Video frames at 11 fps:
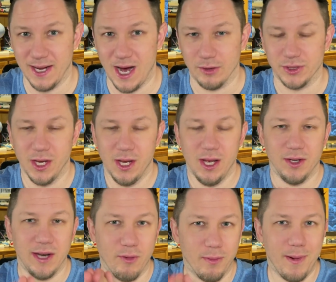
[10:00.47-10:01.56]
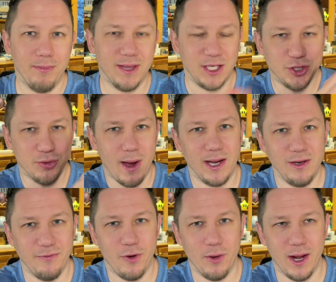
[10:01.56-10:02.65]
out. Now, remember, they tried to
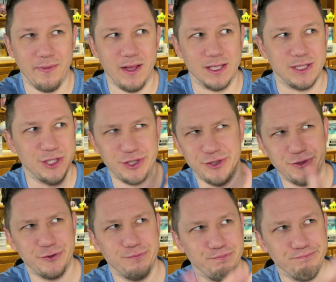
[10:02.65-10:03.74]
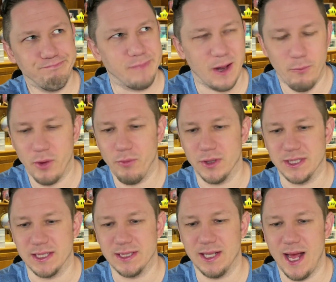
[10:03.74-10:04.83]
vote on this, when was
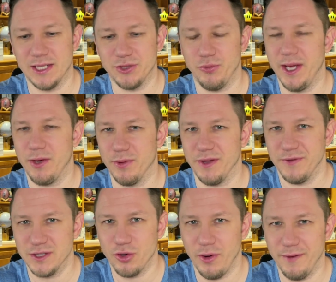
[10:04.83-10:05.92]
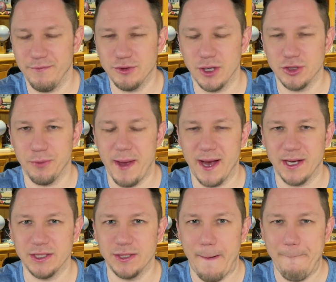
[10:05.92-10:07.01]
this? Last week when the physical infrastructure
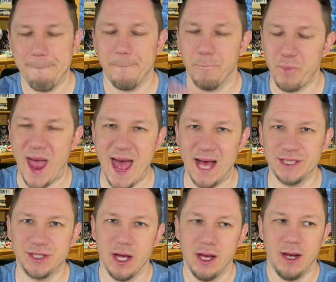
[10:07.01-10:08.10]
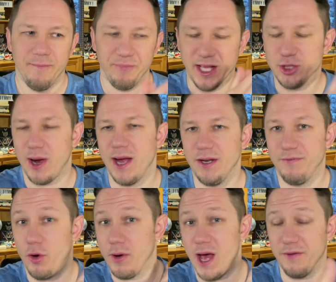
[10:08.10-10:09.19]
package passed. They tried to
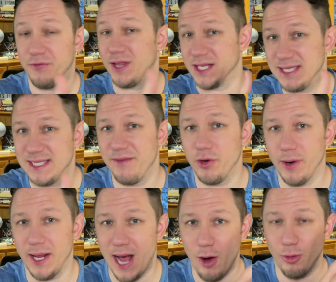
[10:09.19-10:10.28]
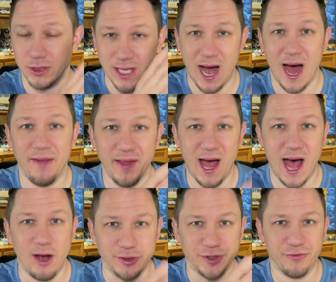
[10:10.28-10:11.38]
vote on it for like 7 or 8 hours on the
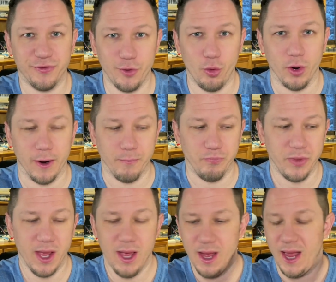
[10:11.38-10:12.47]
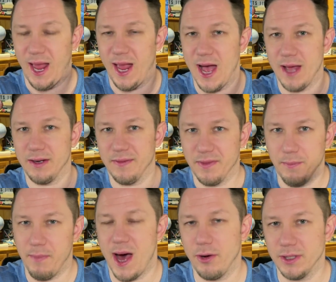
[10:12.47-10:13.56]
House floor. And the
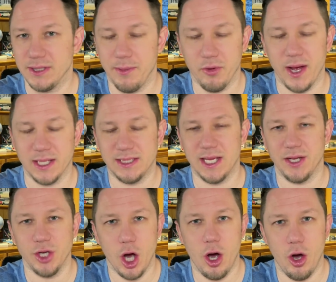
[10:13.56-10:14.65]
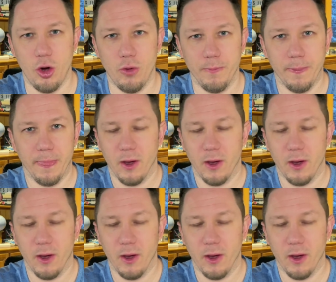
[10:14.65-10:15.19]
moderate Democrats said, no,